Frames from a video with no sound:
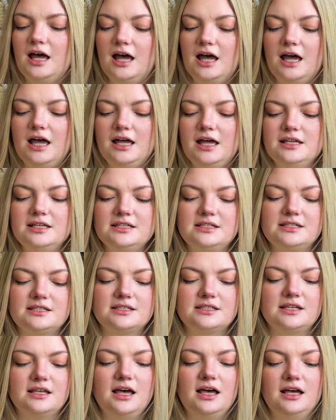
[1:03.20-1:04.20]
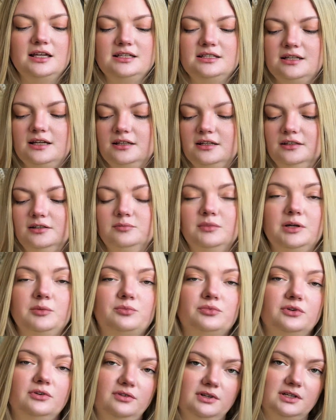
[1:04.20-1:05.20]
As I said in my
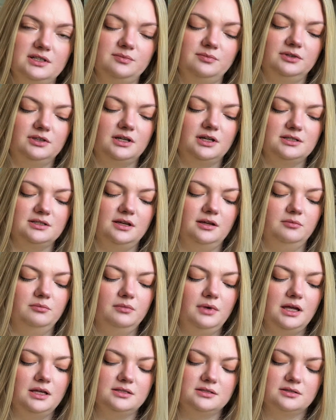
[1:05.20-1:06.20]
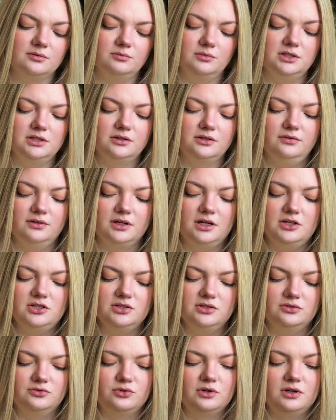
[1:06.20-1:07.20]
previous podcast, I made some
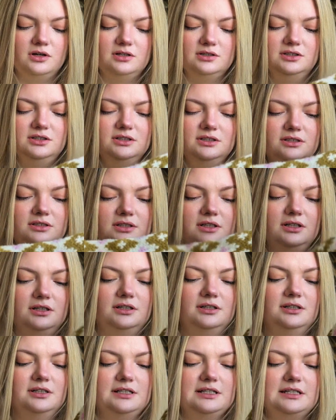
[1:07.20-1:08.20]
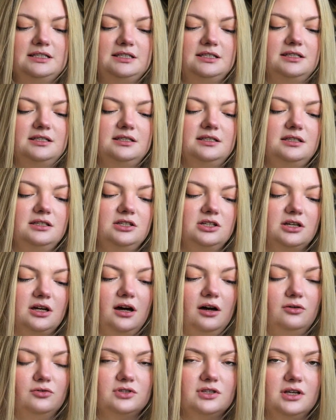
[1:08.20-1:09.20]
modification regarding stitch
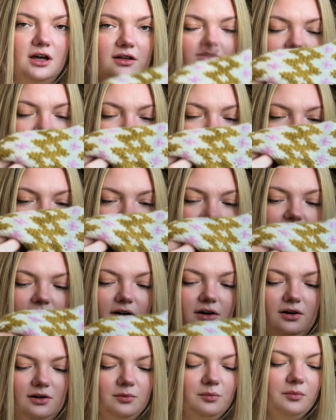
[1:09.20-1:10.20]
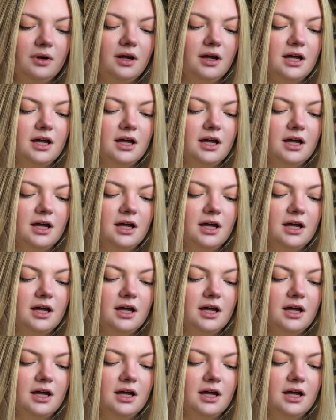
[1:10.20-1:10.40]
counts under the arm.